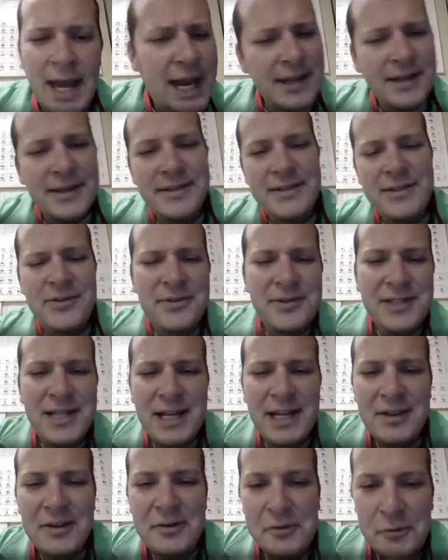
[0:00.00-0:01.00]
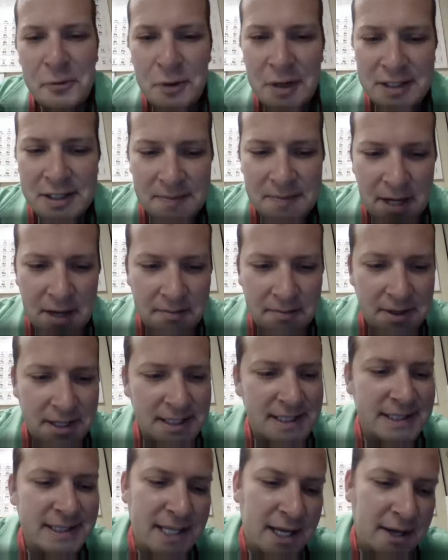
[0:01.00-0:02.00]
I had the students take a little quiz about
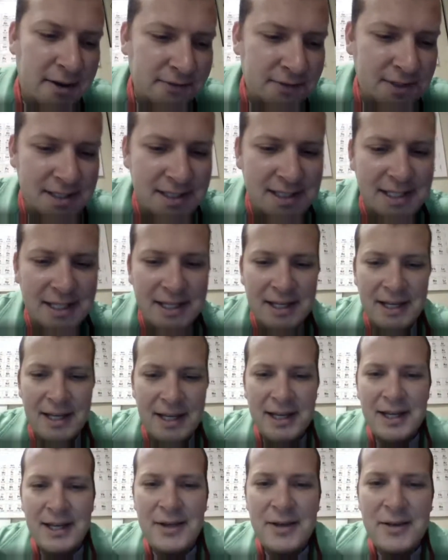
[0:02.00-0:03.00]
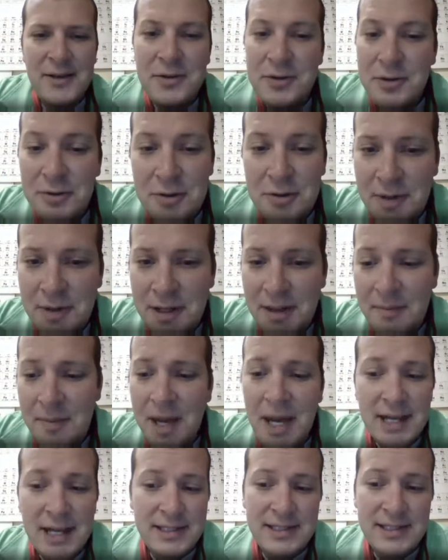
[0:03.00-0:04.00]
myself to see who knew me the
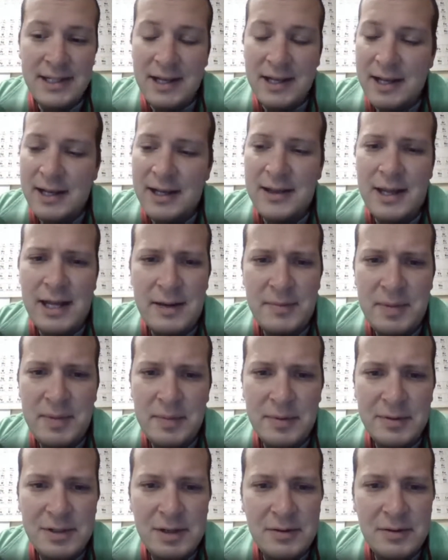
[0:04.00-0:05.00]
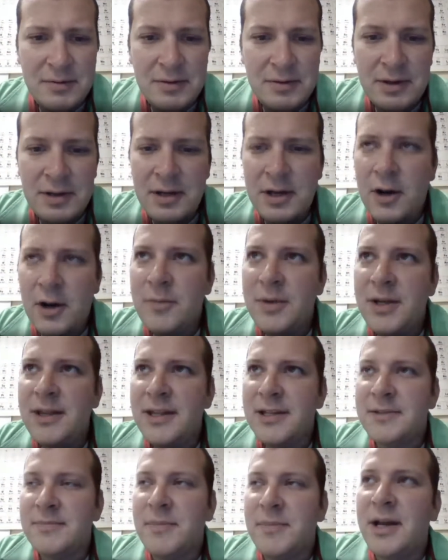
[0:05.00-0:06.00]
best. Uh, a lot of people don't know me.
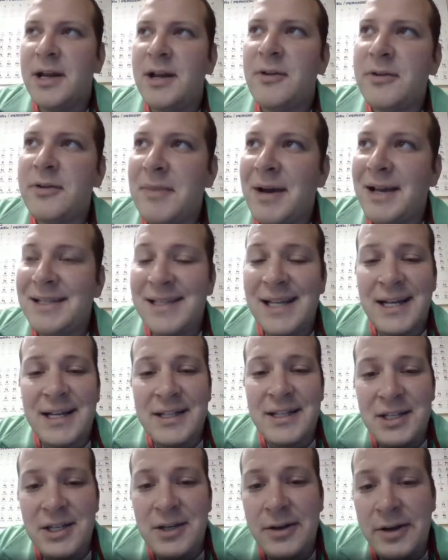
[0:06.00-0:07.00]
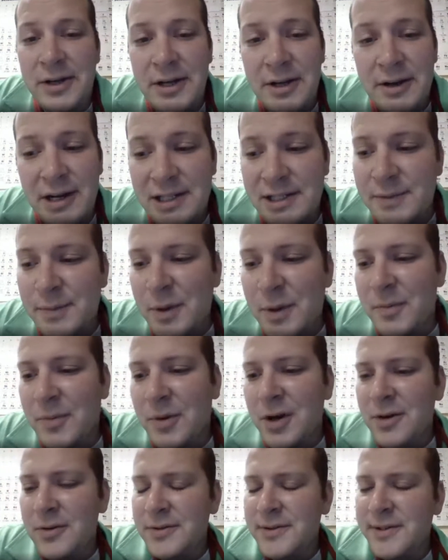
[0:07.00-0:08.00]
This is my only my second year here at
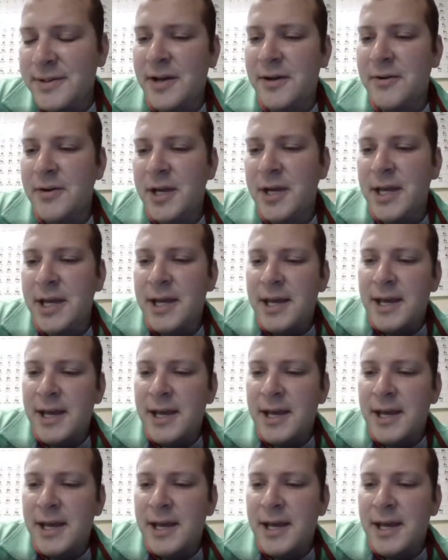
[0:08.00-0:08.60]
Springboro, so